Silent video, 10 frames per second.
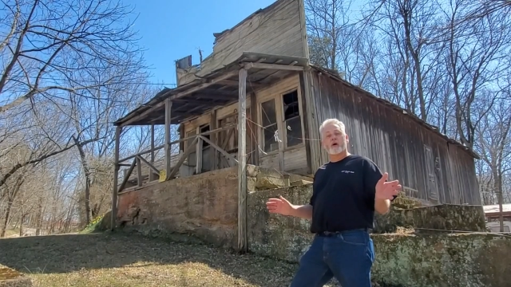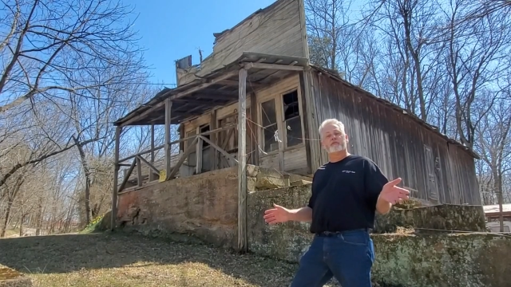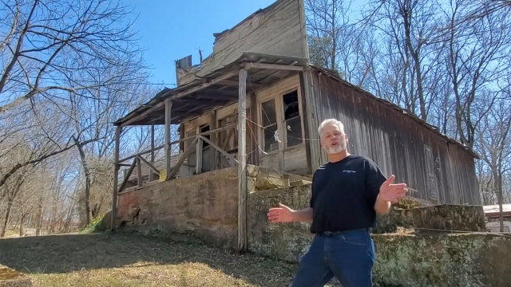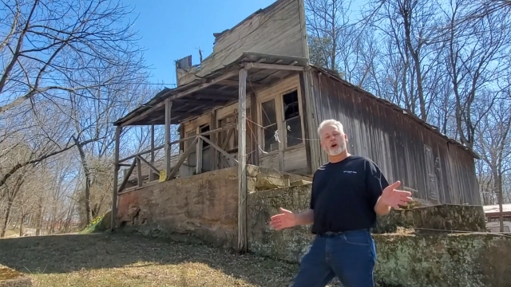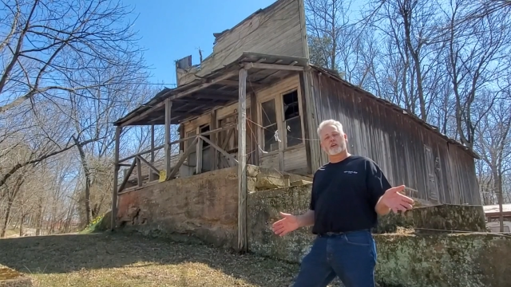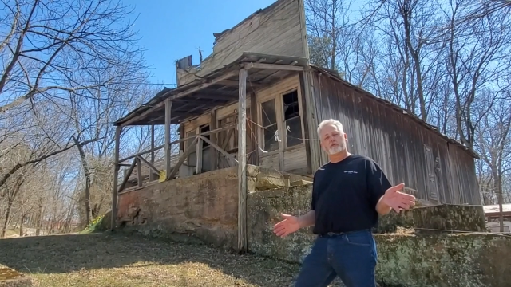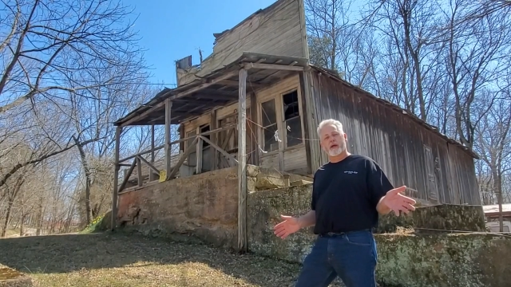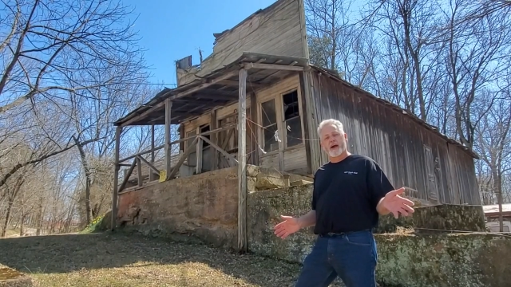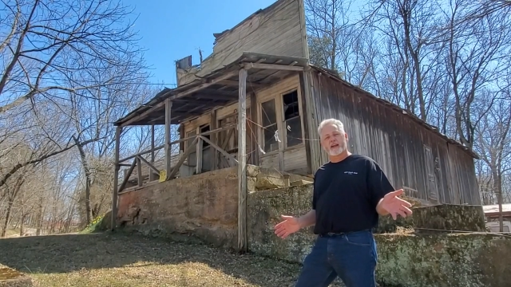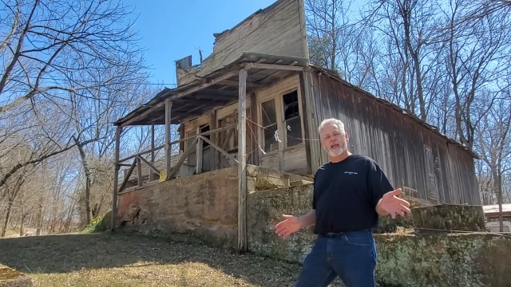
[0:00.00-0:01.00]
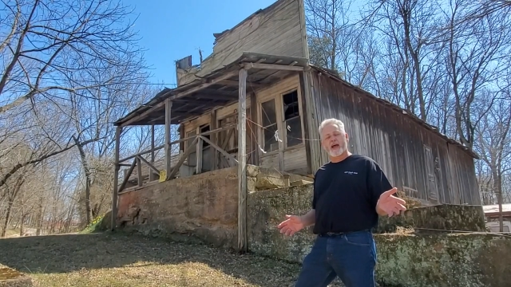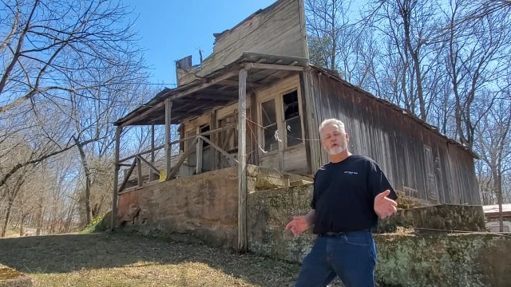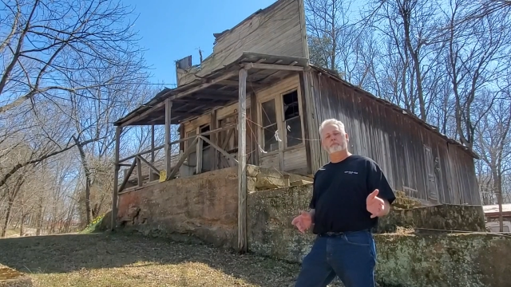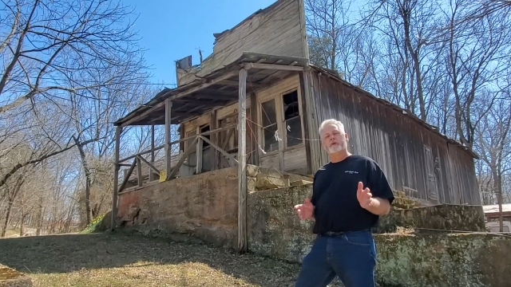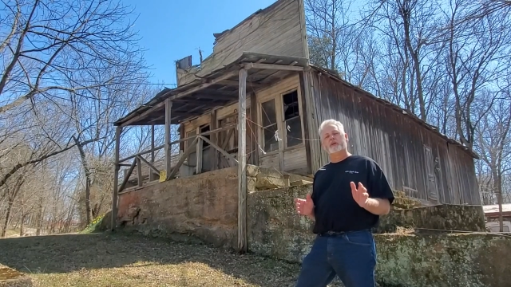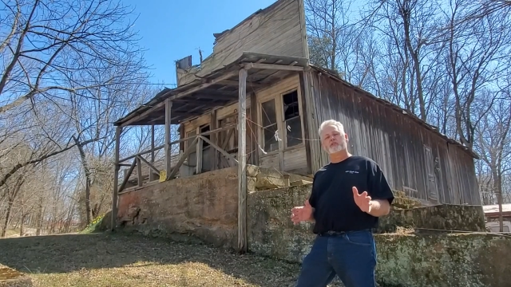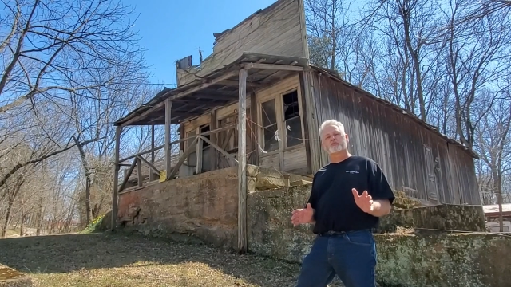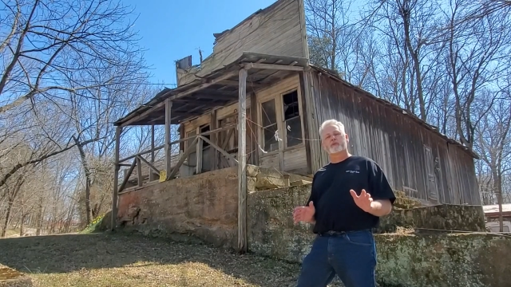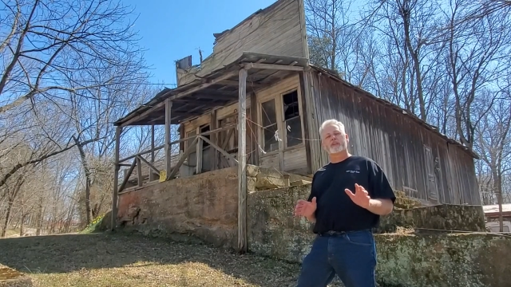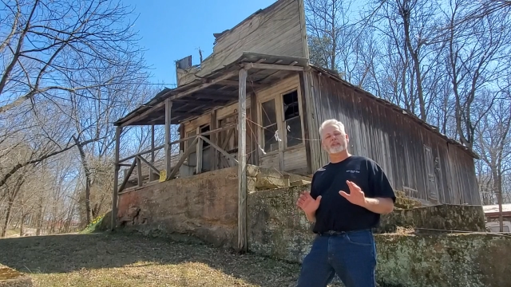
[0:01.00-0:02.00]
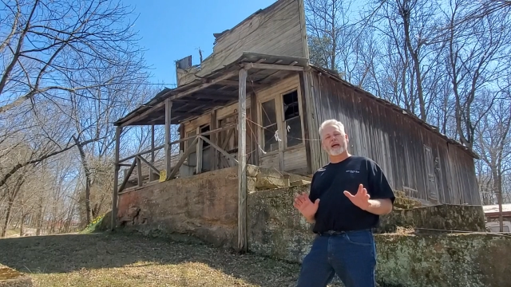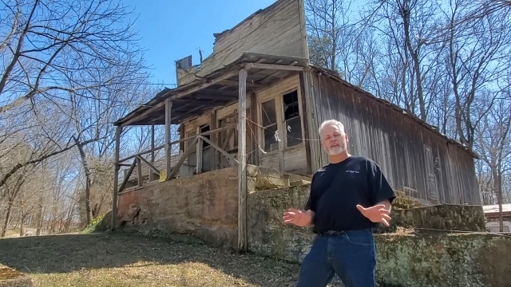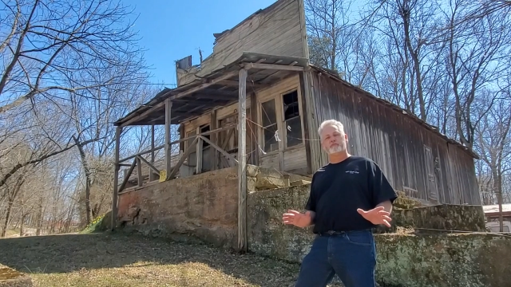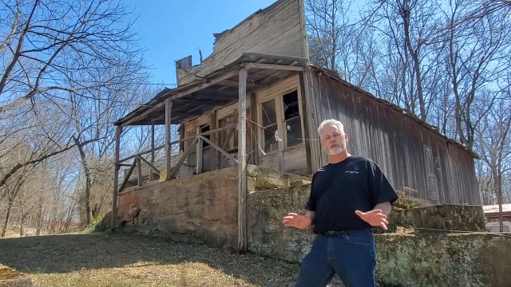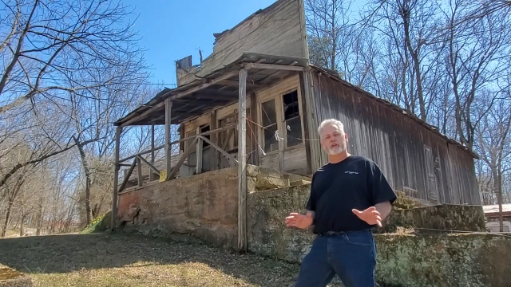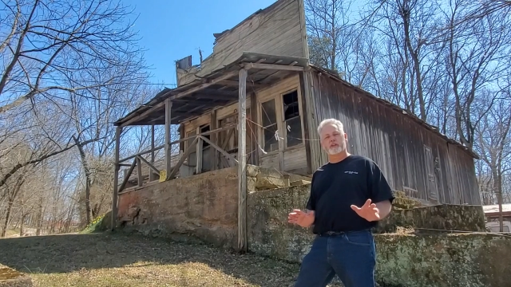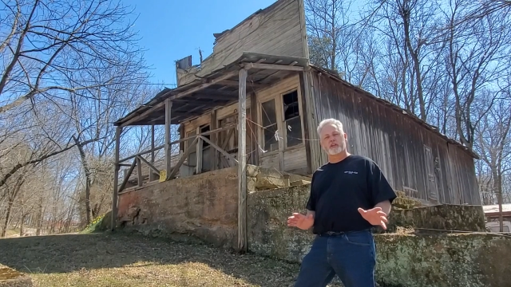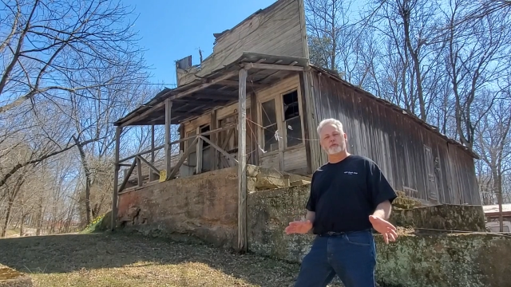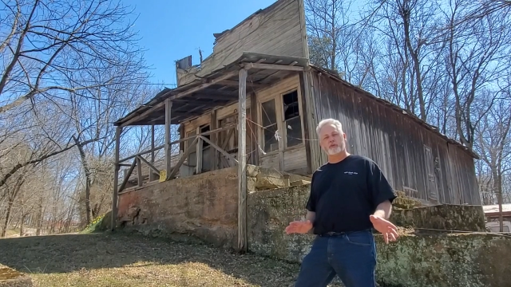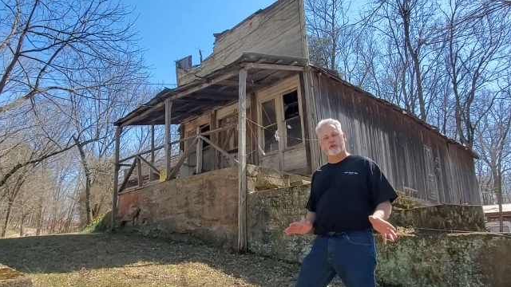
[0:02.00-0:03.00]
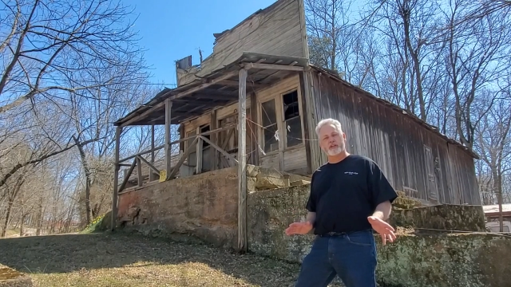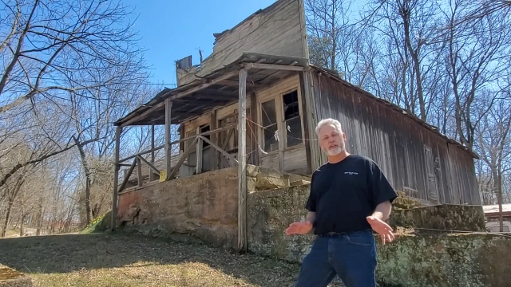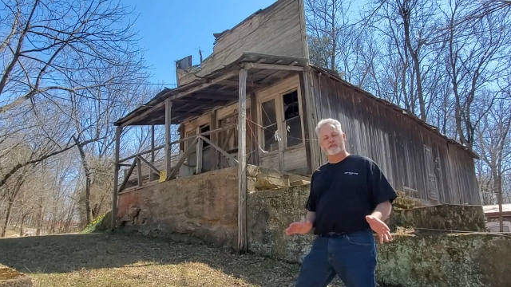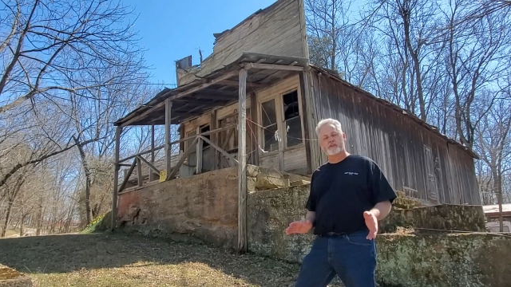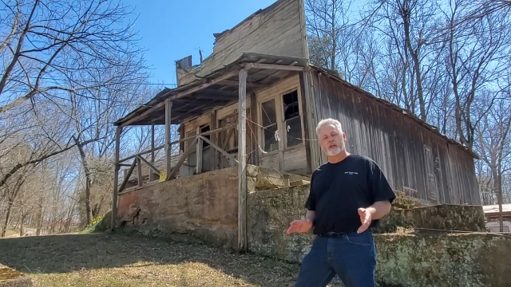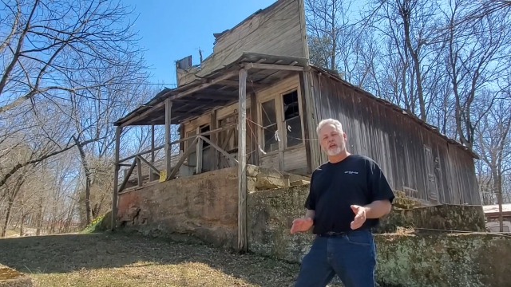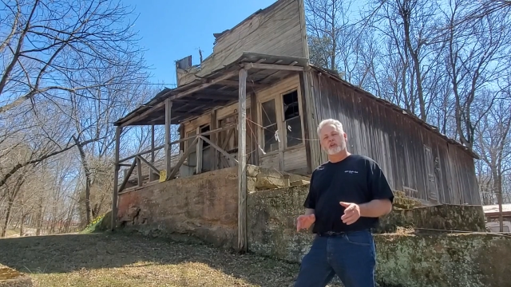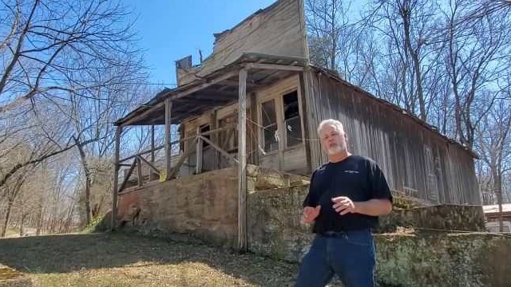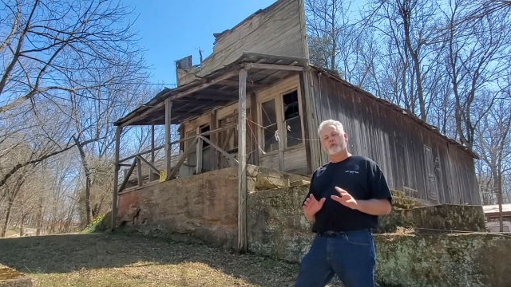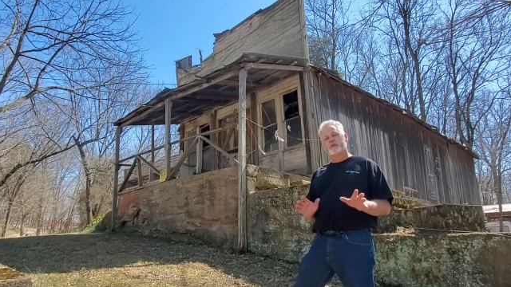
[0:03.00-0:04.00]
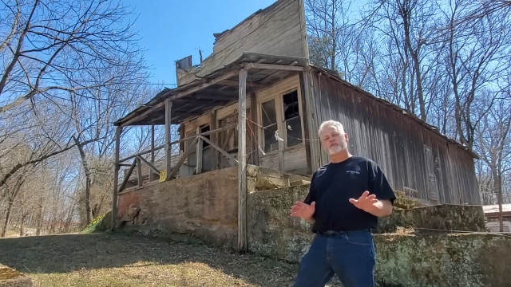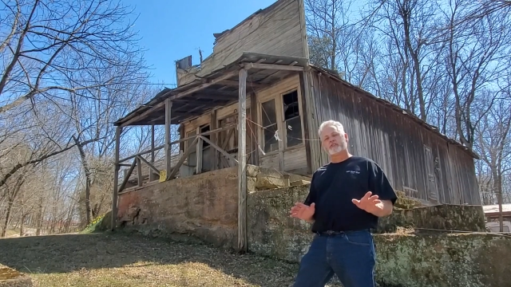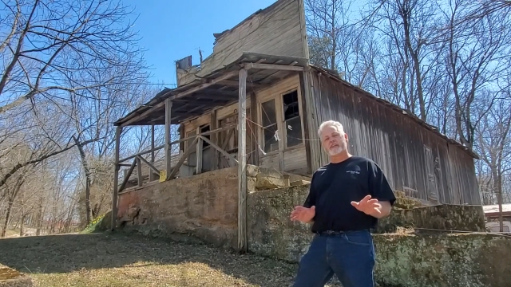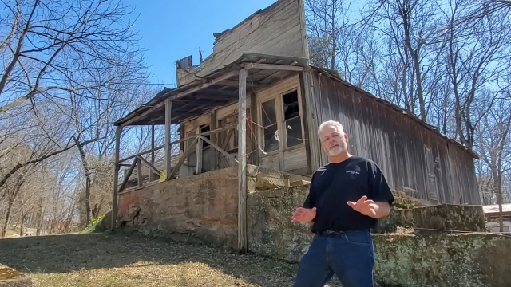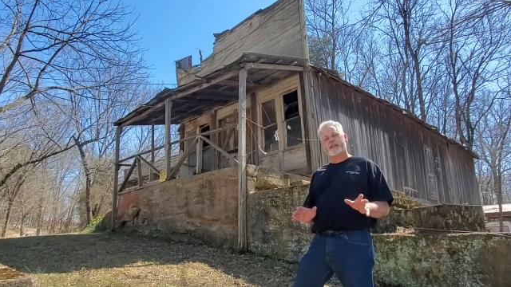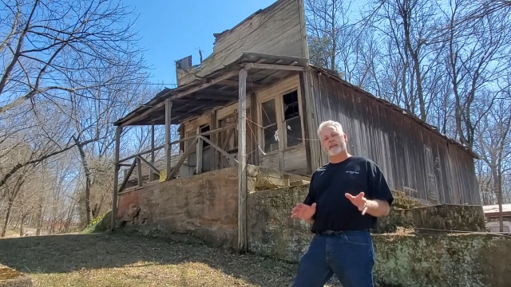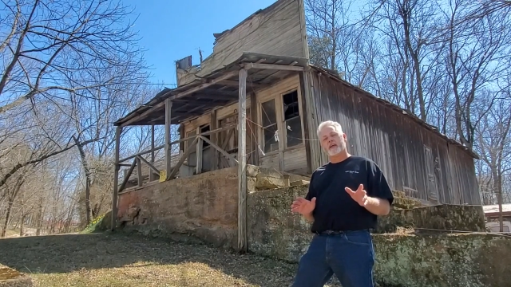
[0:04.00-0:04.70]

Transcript: Nobody's mouth can be seen.